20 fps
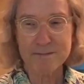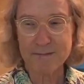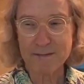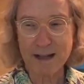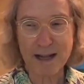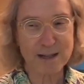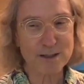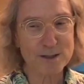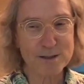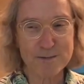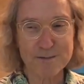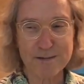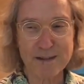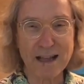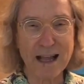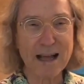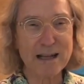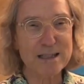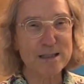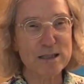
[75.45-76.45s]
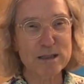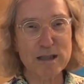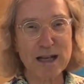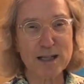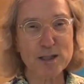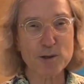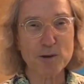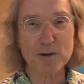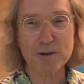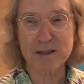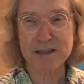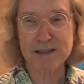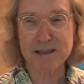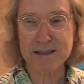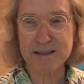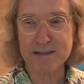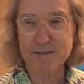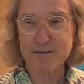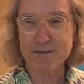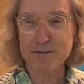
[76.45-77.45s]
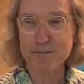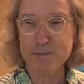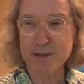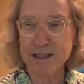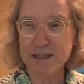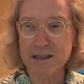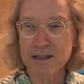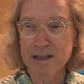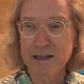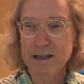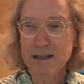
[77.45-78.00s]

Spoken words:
that's all I needed for me.